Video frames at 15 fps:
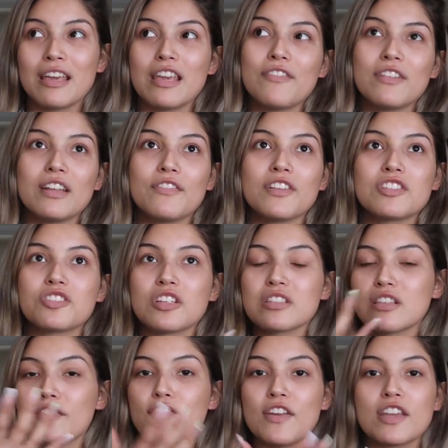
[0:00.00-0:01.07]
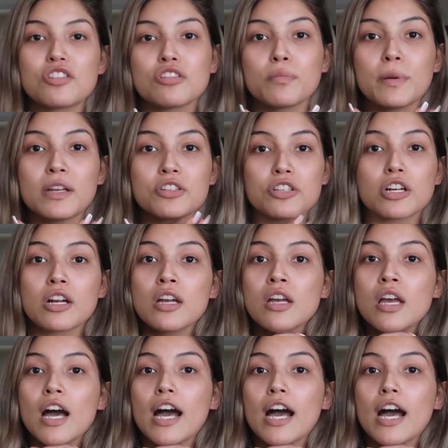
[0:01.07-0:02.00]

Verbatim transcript: Even if it's just a facial picture,